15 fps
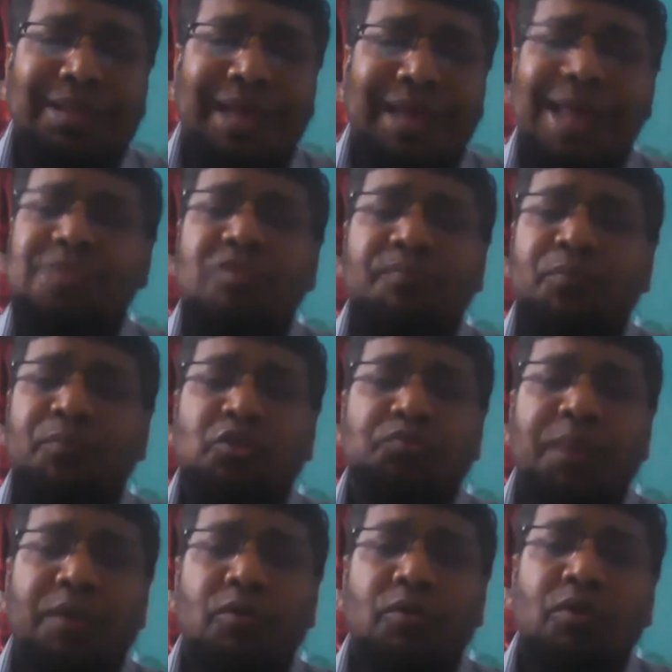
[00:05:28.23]
case of
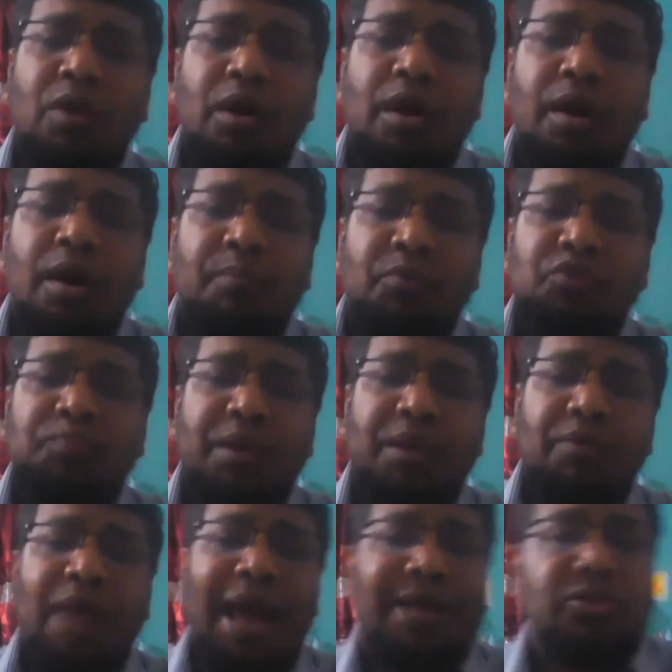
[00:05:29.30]
Prospero,
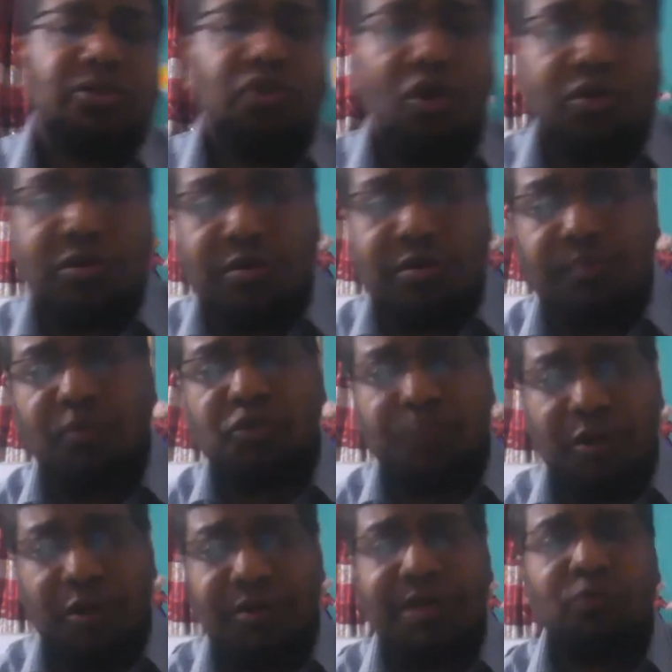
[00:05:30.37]
Prospero
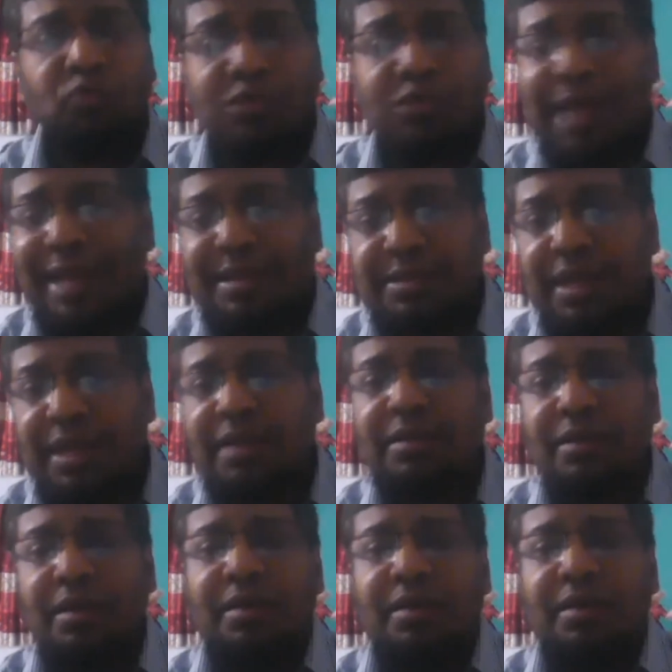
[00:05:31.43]
is a good character,
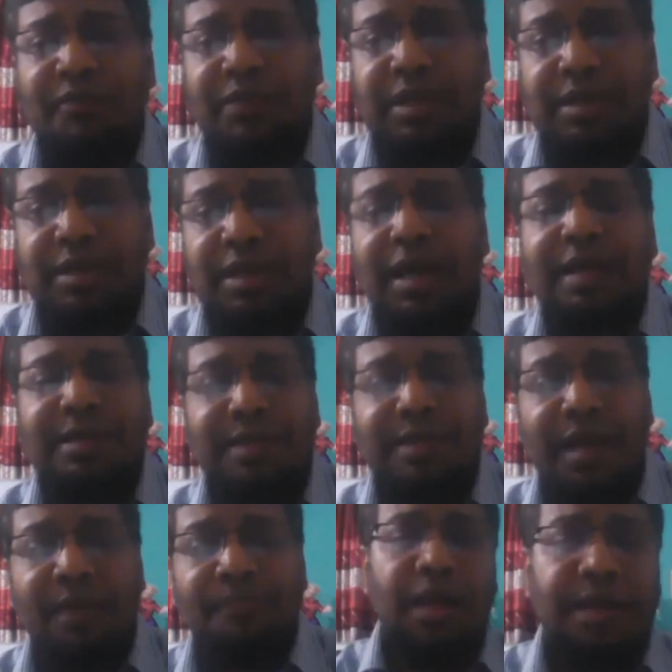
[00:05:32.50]
definitely, and in
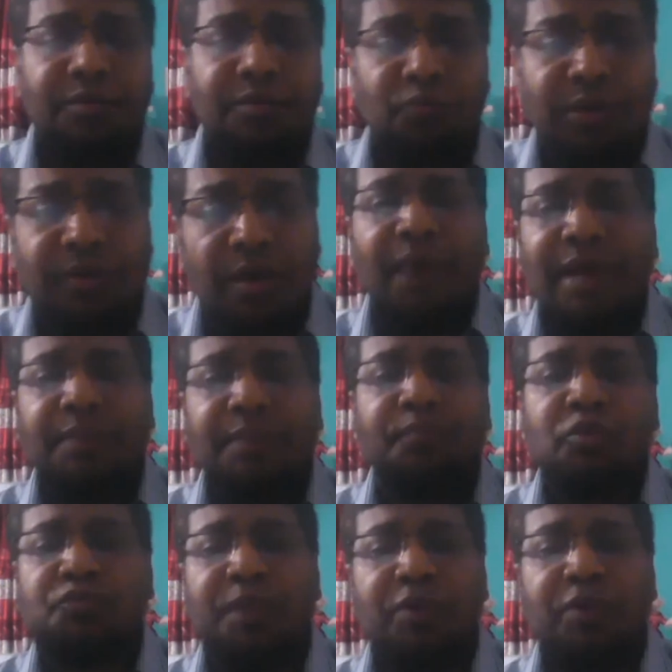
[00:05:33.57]
the end we find
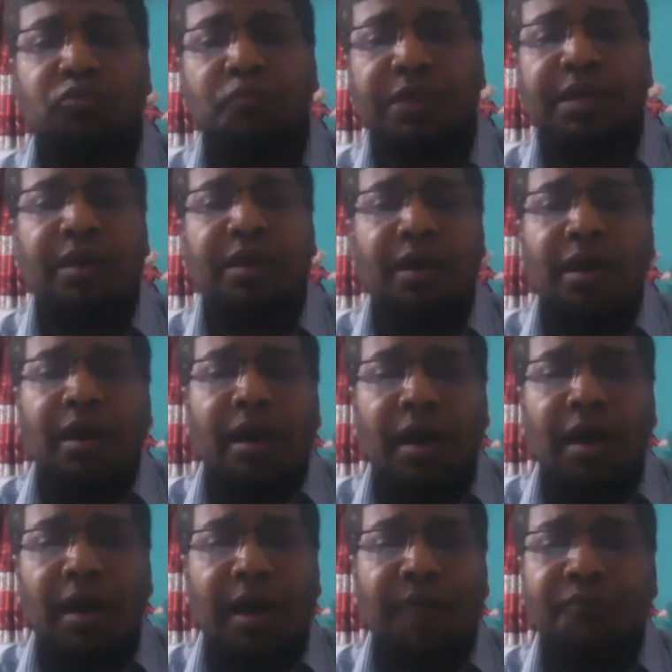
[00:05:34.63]
Prospero to be
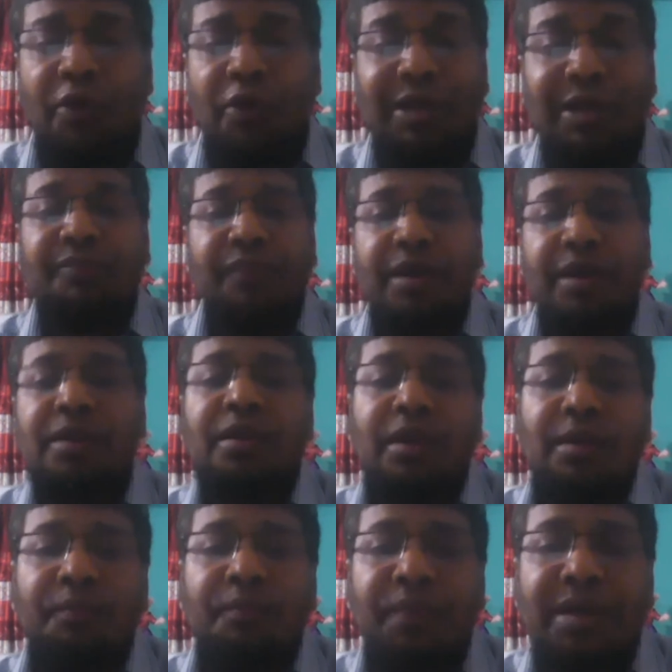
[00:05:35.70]
a forgiver.
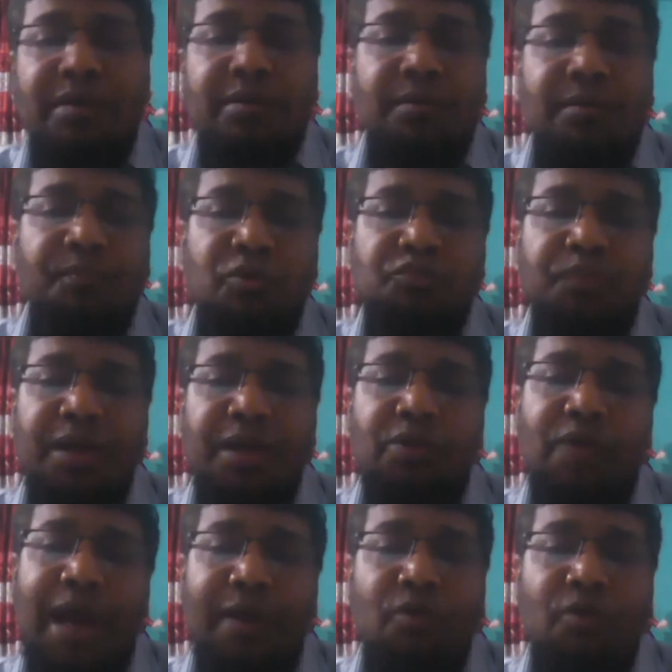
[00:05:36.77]
But
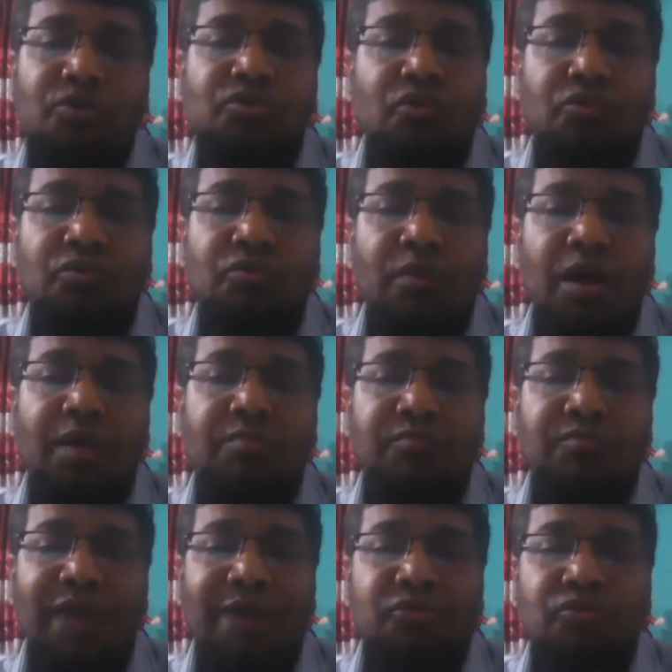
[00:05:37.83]
Prospero had also
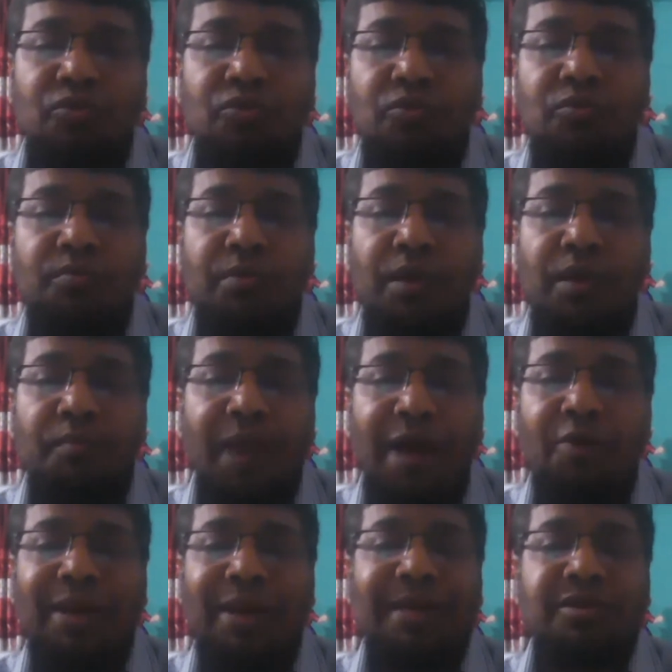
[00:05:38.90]
tried to
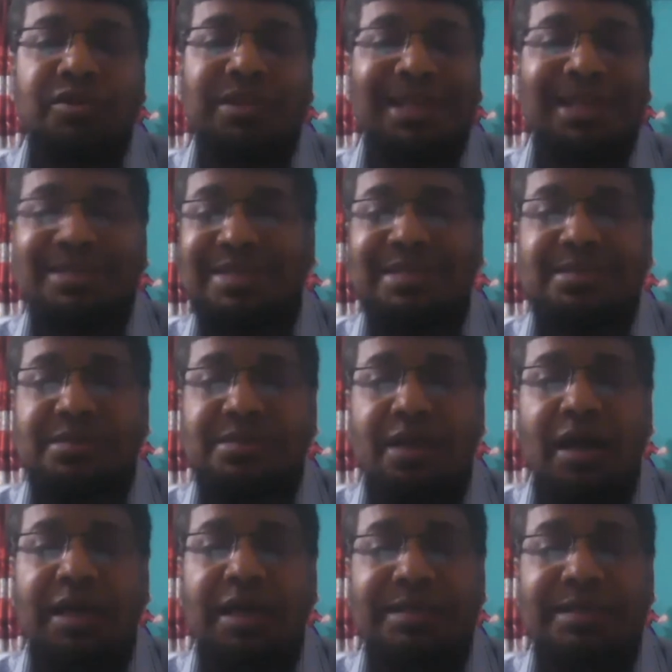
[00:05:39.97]
violate justice
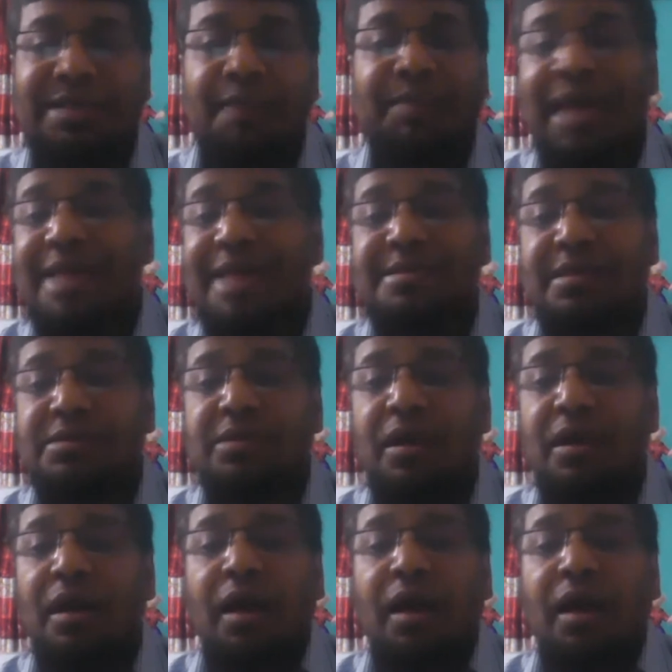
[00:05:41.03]
in some cases.